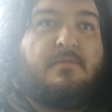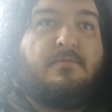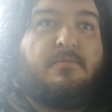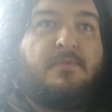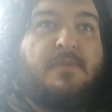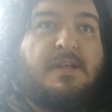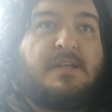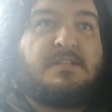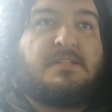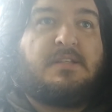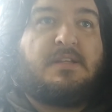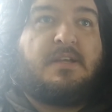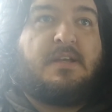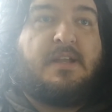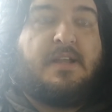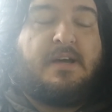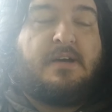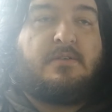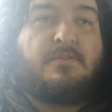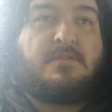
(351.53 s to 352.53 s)
next to the
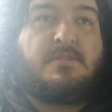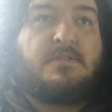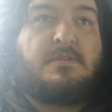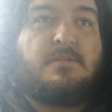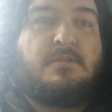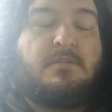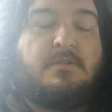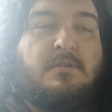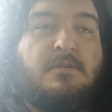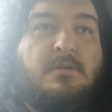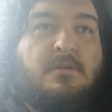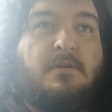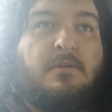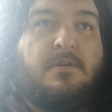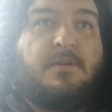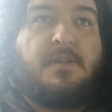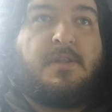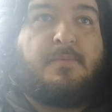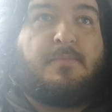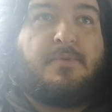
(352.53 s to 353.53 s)
canals
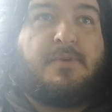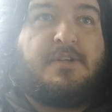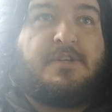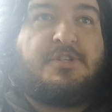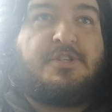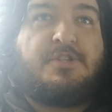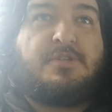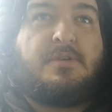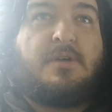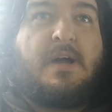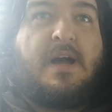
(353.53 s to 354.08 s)
under the bridge,